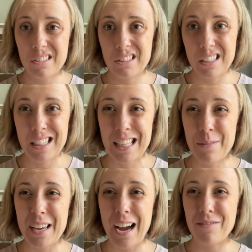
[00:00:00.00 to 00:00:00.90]
So I see that
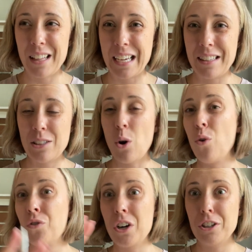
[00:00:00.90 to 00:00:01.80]
we have like this
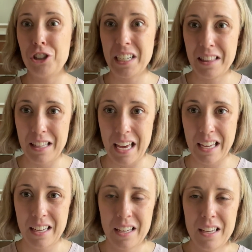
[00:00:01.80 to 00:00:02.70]
overarching
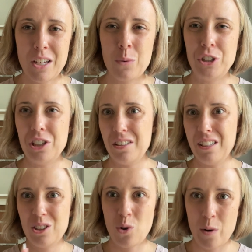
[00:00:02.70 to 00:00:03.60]
thing, which is the
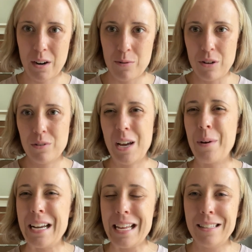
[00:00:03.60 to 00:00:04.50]
square root that
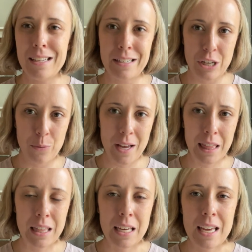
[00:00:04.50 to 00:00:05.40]
we need to deal with.